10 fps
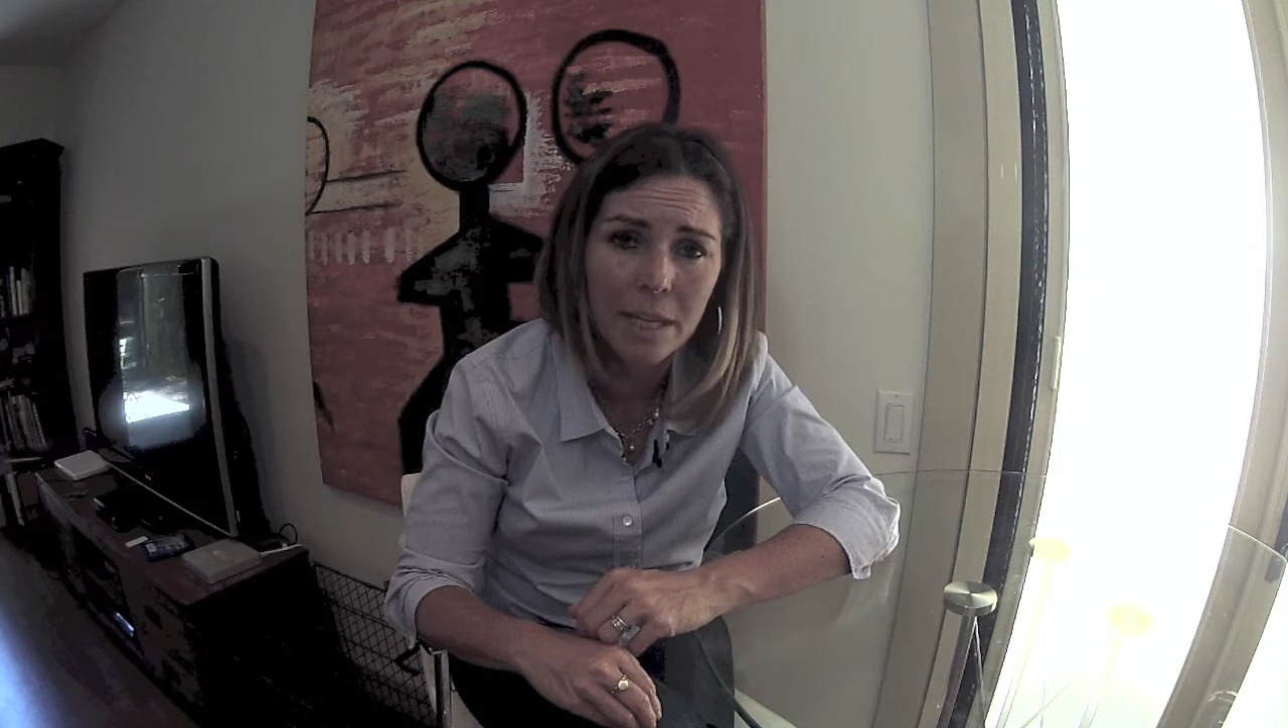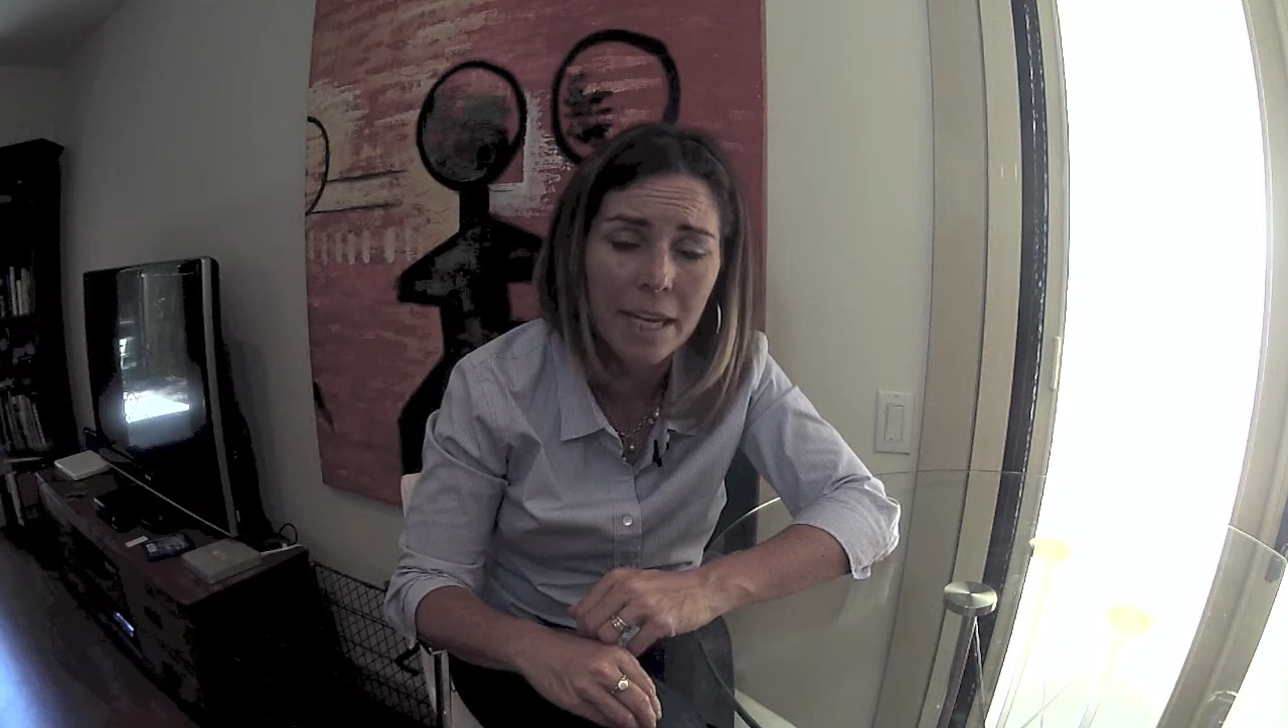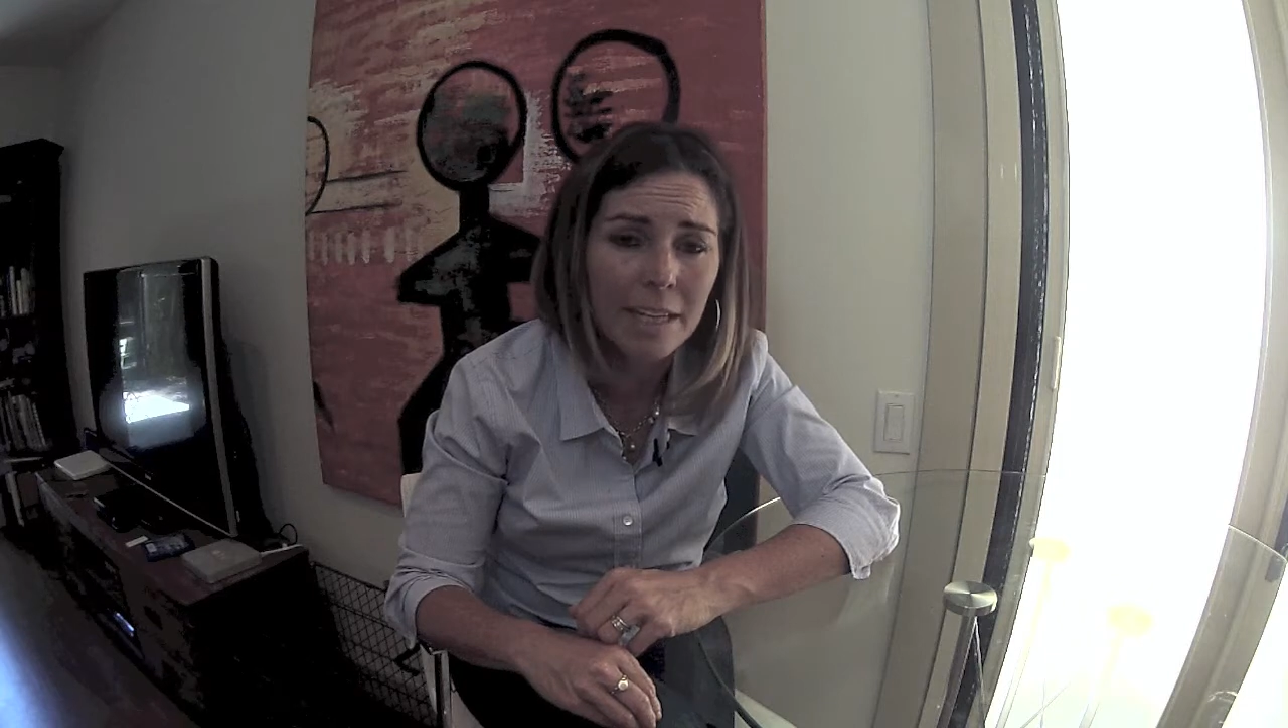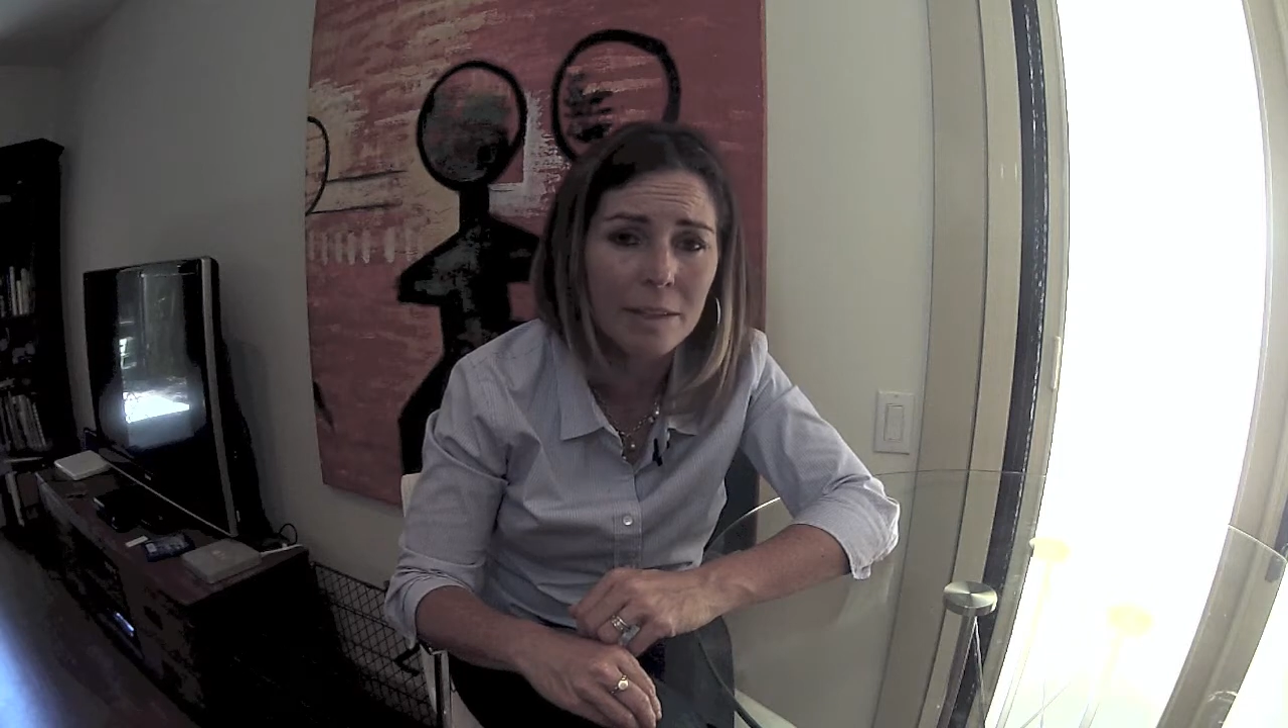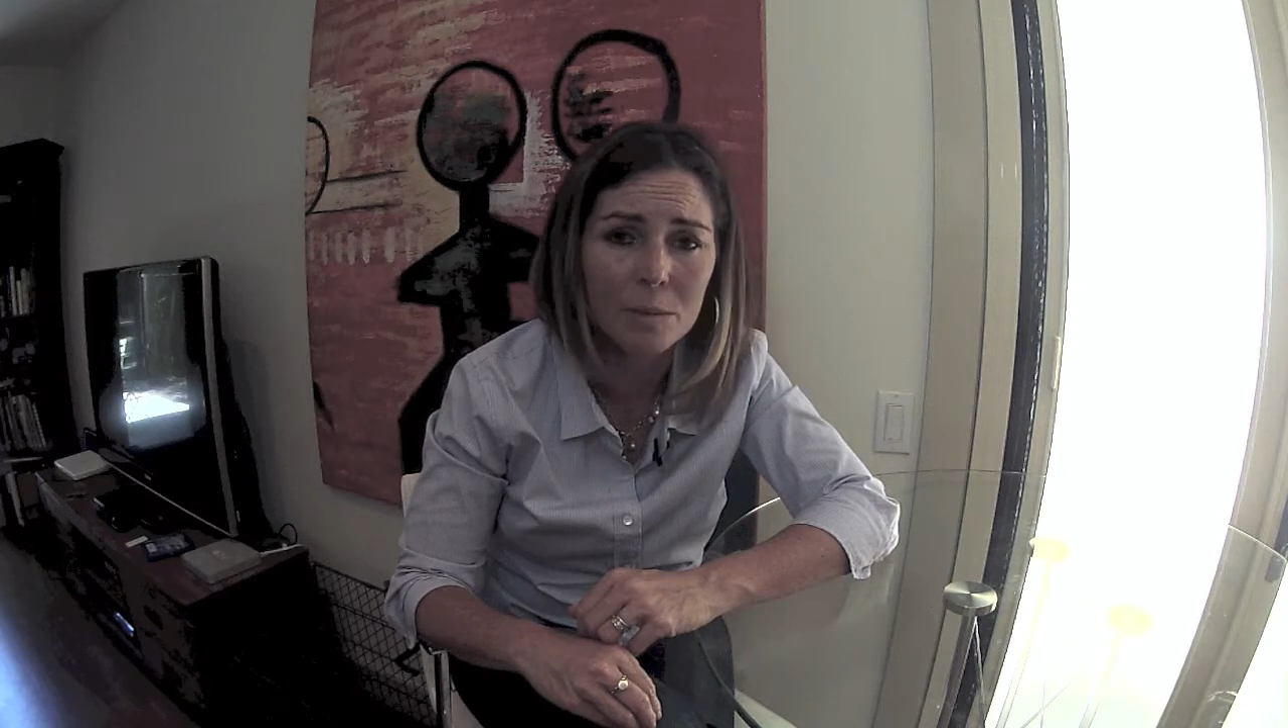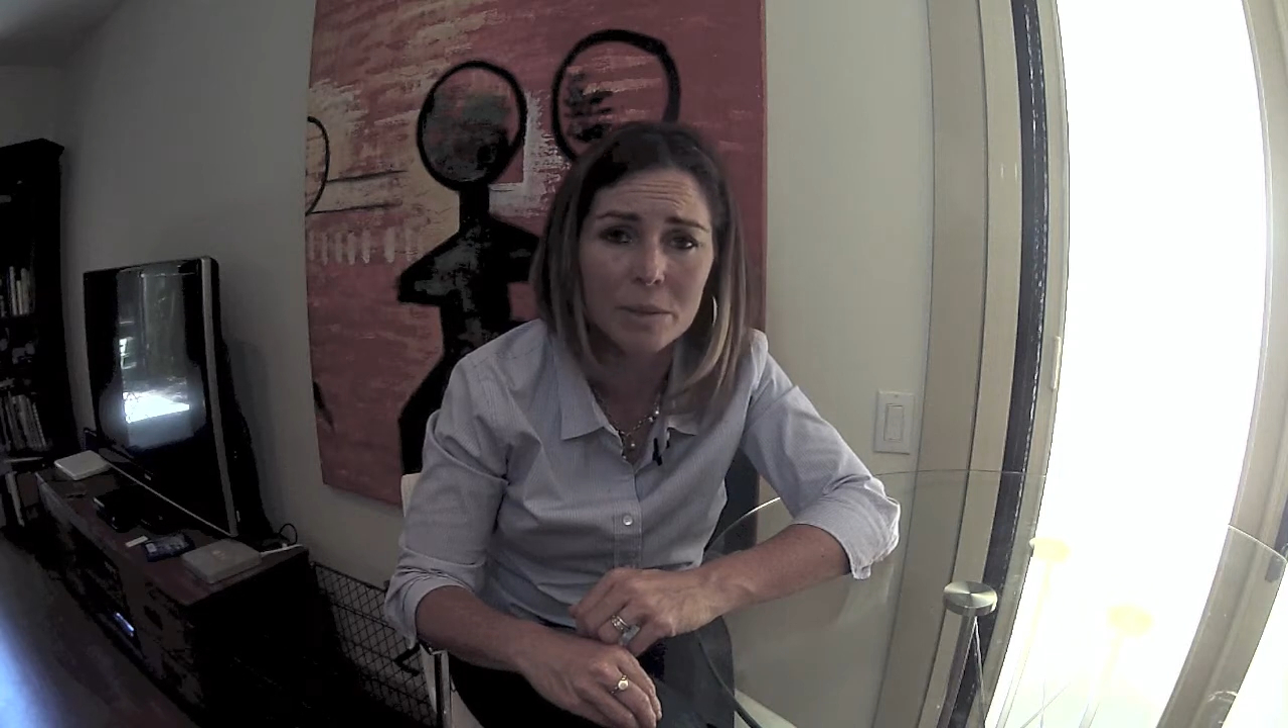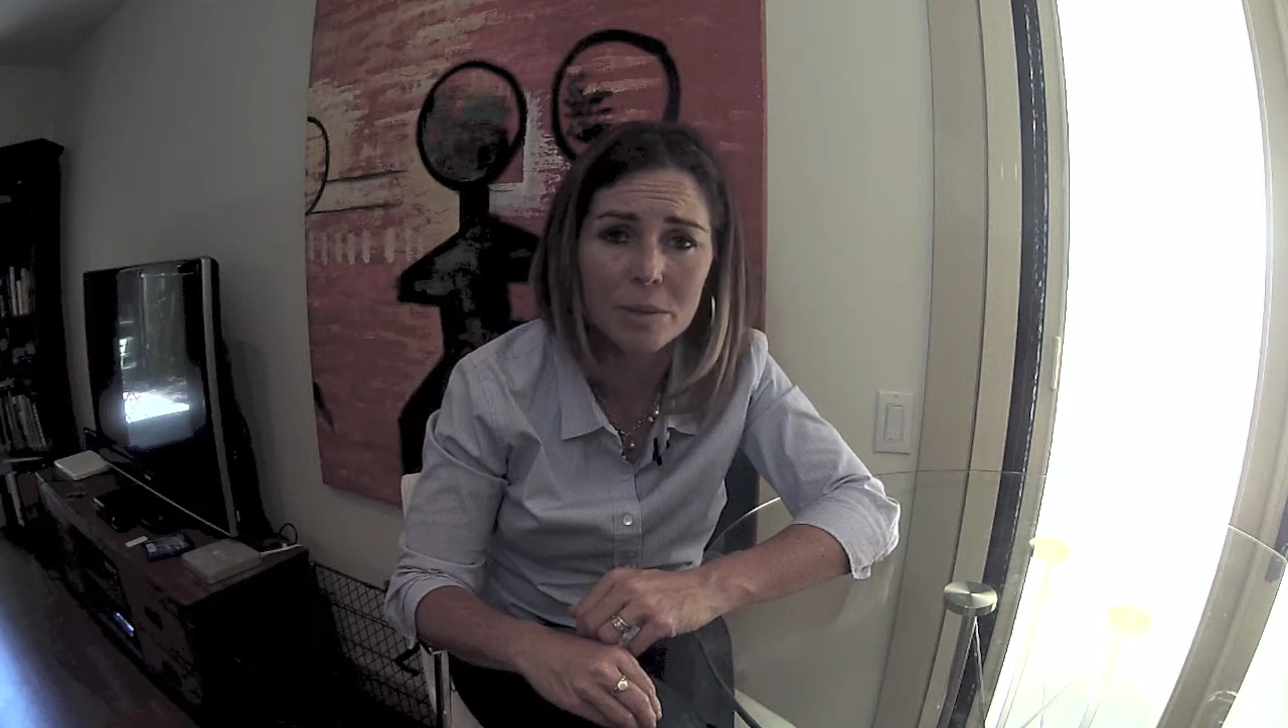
and it was